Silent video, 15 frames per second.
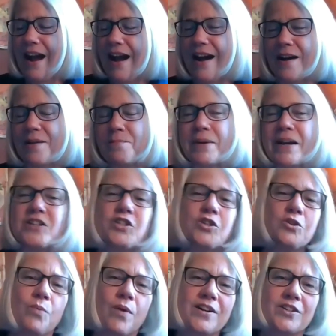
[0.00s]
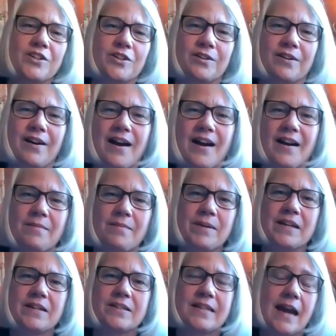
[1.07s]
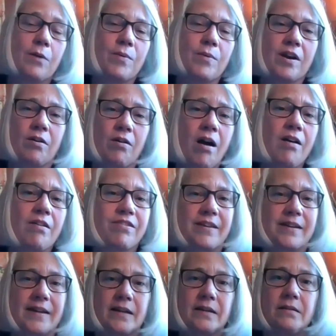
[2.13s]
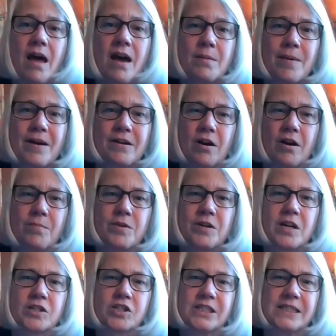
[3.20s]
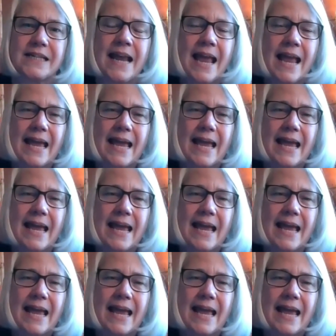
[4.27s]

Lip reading: But I do wonder, because now we are all thinking a lot about harm reduction,